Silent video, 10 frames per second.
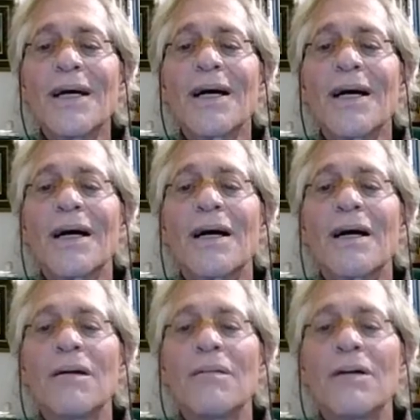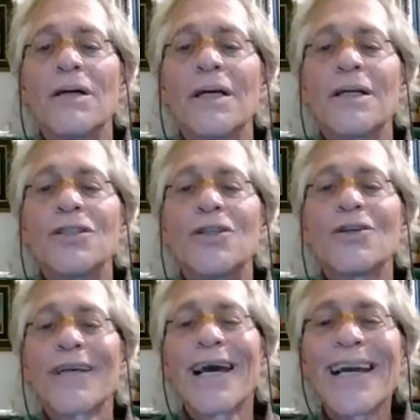Uh, and
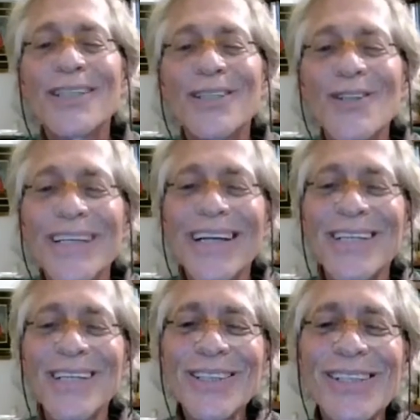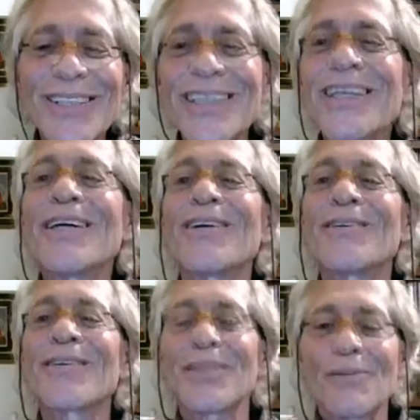Julie, hey Juliet, good to see you
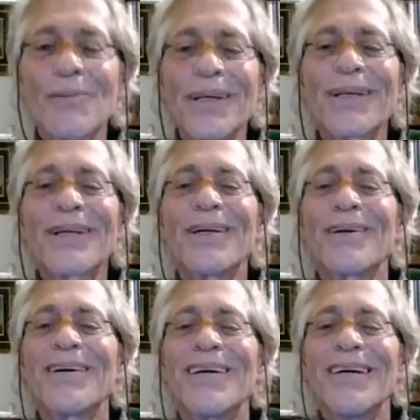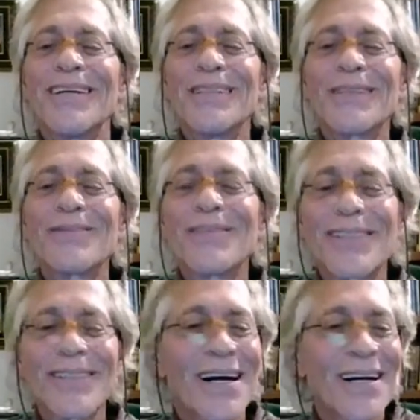here. Thanks for being here. Didn't even
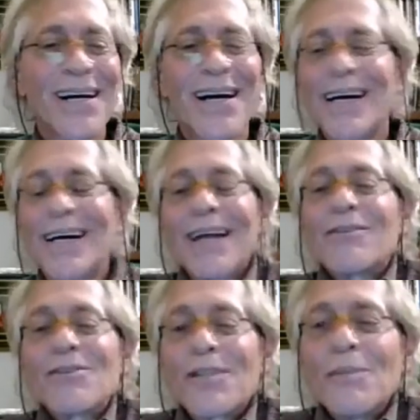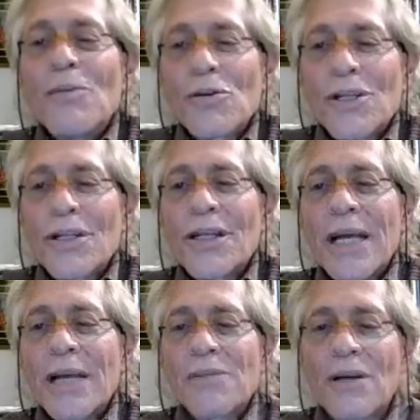I don't see most of the
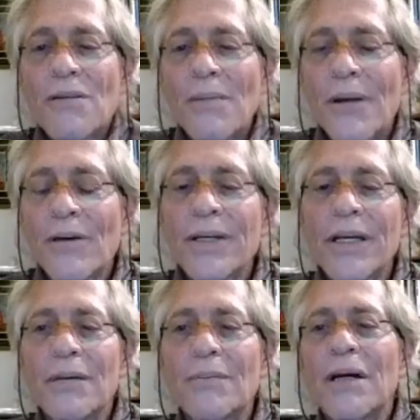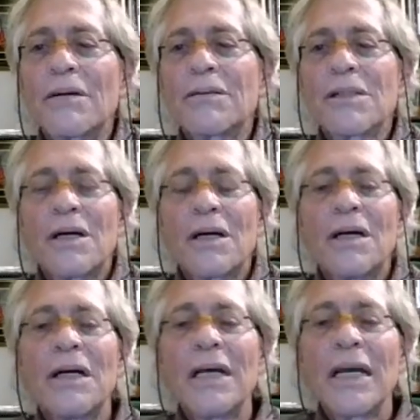names that are up. I only get about
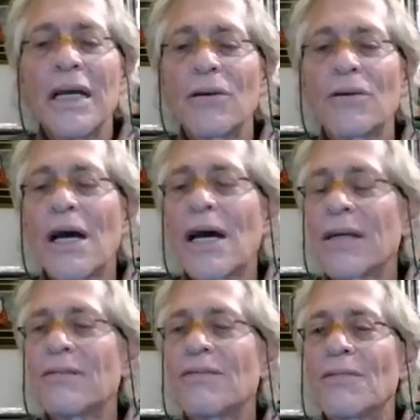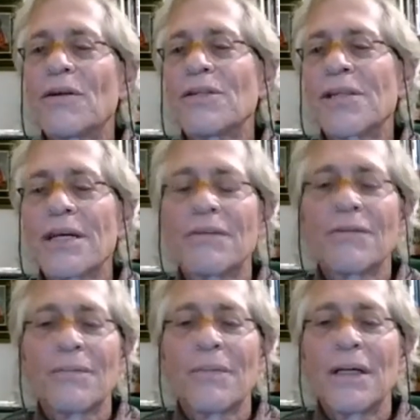8 or 9 of them or 10 of
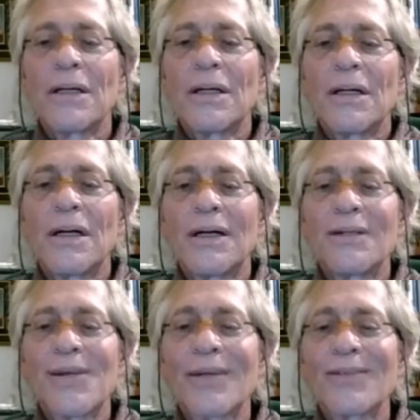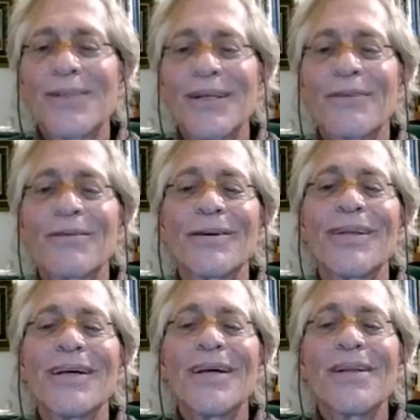them, so I don't see everyone.
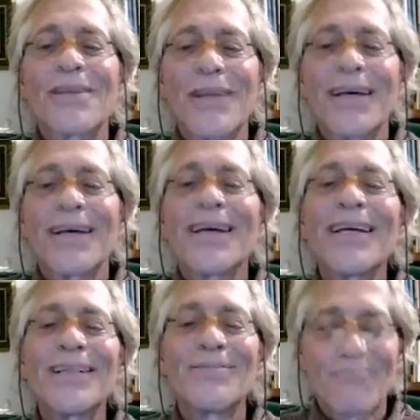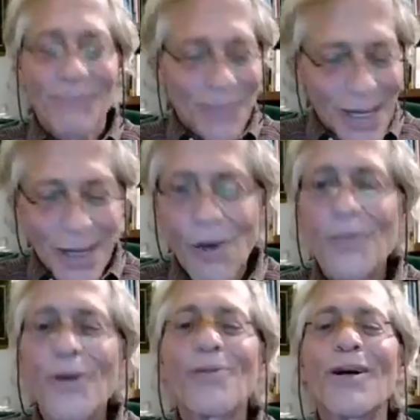Hey, I
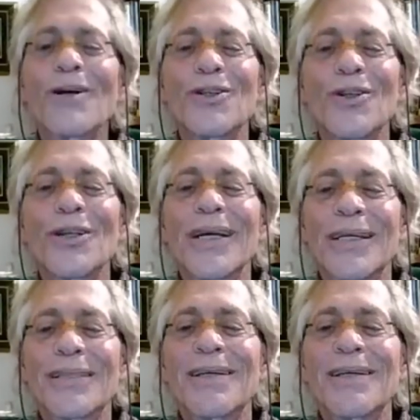hope you're well, Juliet,